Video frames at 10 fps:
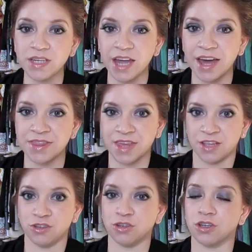
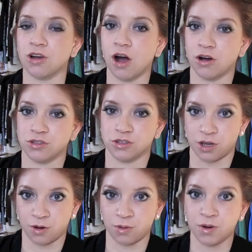then you could
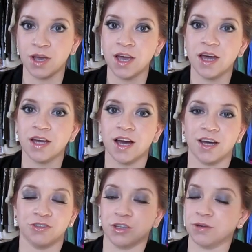also
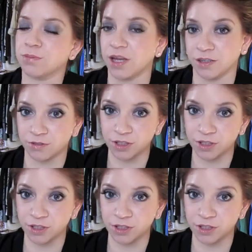drink plenty of